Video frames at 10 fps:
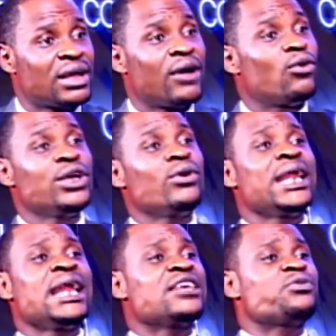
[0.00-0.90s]

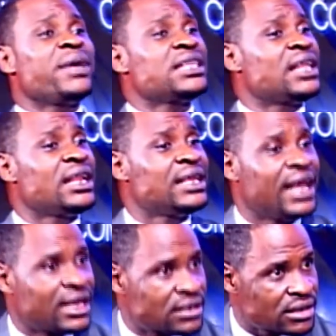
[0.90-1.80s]
Whether they spent 10
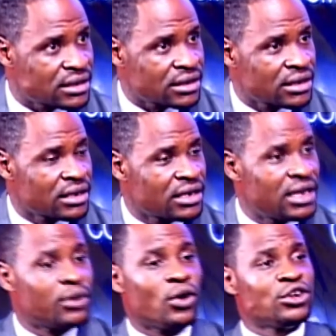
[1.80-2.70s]
years,
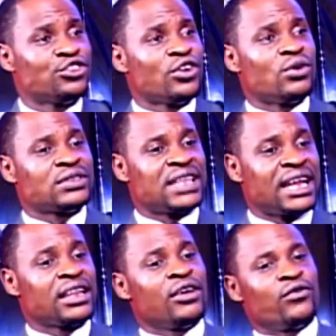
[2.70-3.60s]
the condition was
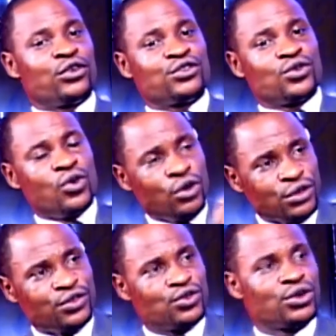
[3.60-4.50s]
that for
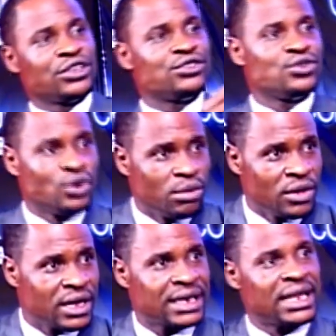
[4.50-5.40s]
schools to resume,
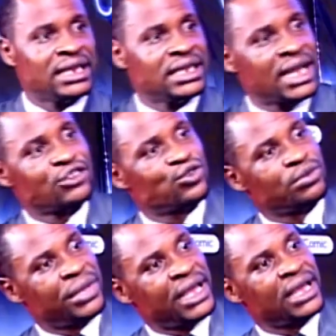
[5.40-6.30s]
the leaders
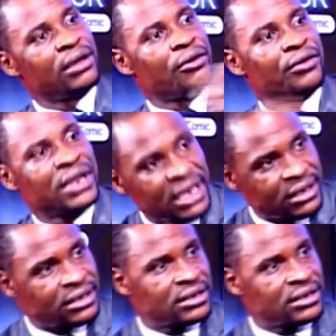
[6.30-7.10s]
should be released.